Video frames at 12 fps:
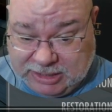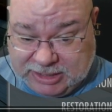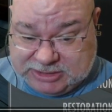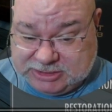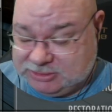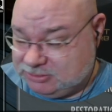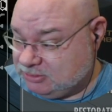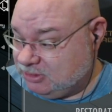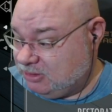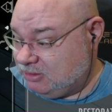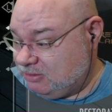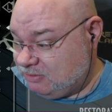less than
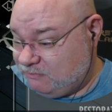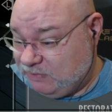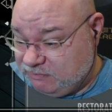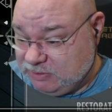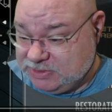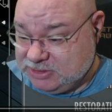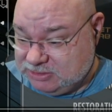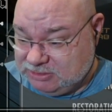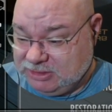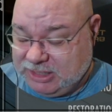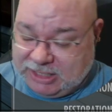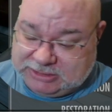50%,
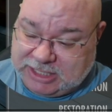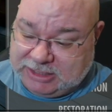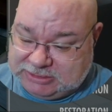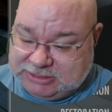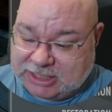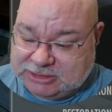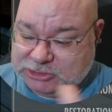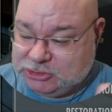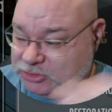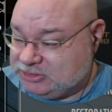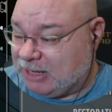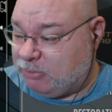it doesn't
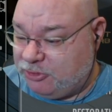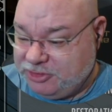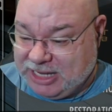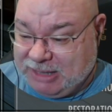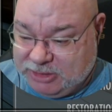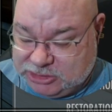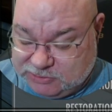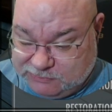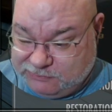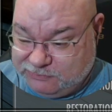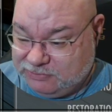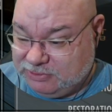do double the damage of
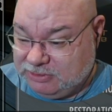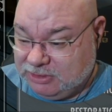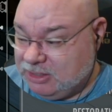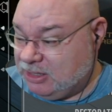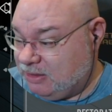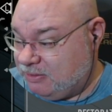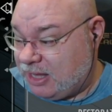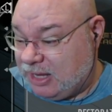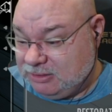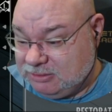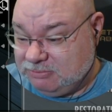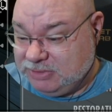
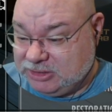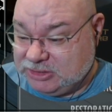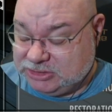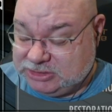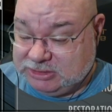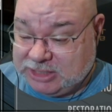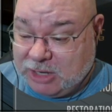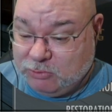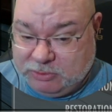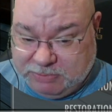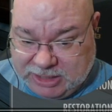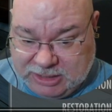that because that
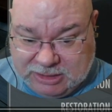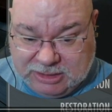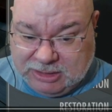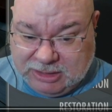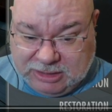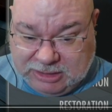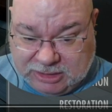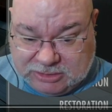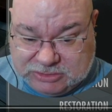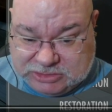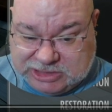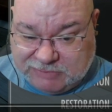would be,
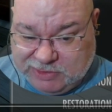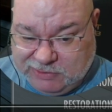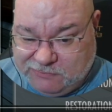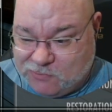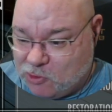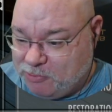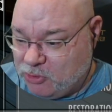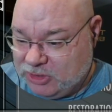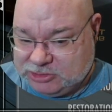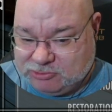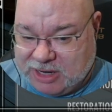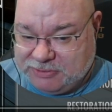74
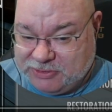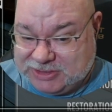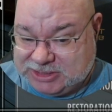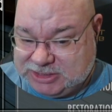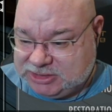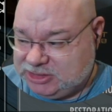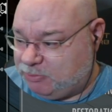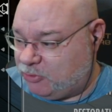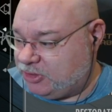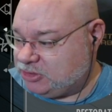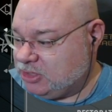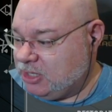points rather than 60
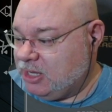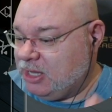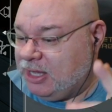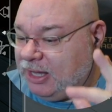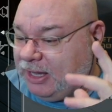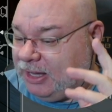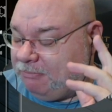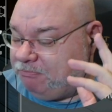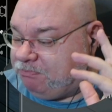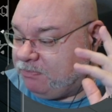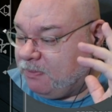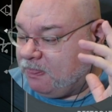points.
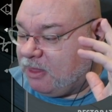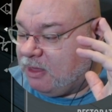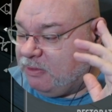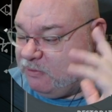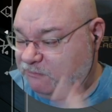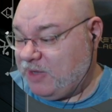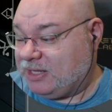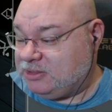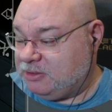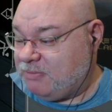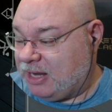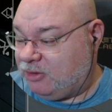The fact
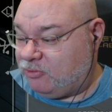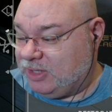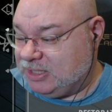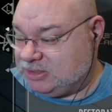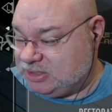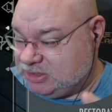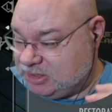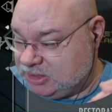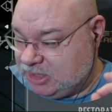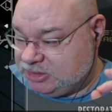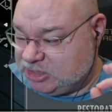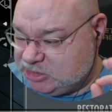of the matter is that
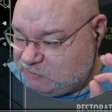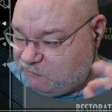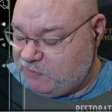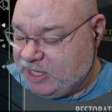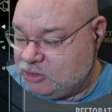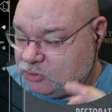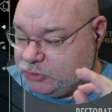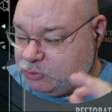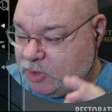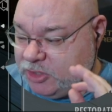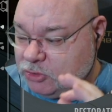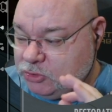it just feels,
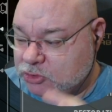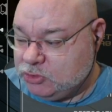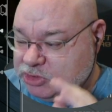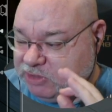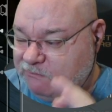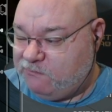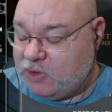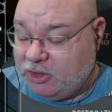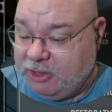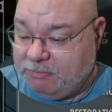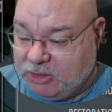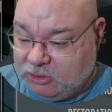when you're using
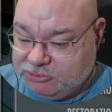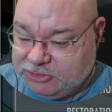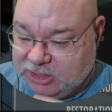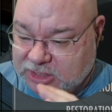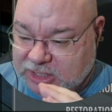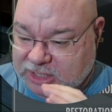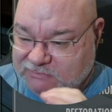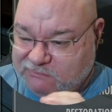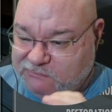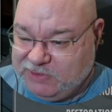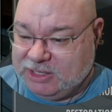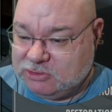Firebolt, it
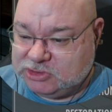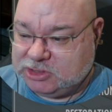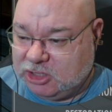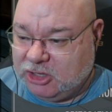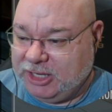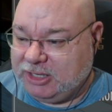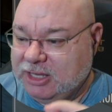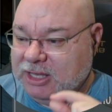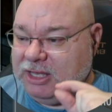feels like